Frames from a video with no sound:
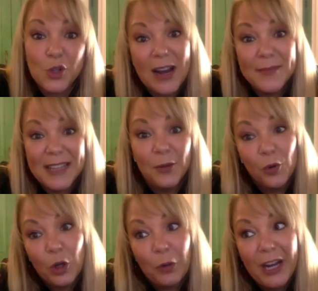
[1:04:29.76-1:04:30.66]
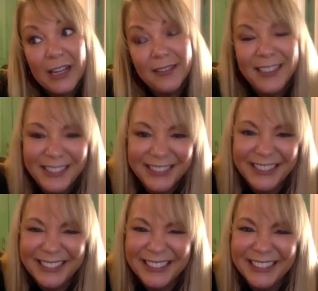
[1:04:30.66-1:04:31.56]
unsubscribe didn't work, right?
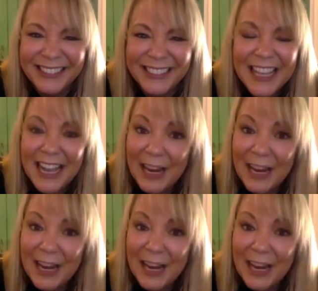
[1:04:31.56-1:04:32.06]
Yeah.